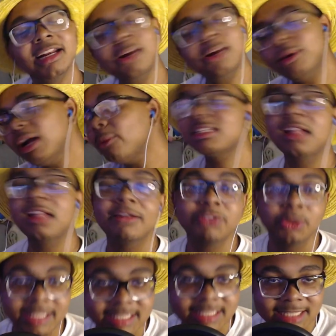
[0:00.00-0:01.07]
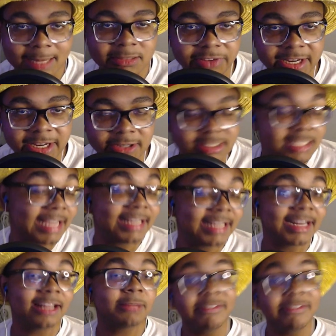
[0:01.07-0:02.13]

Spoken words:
Now, I always love doing these types of videos because they can either be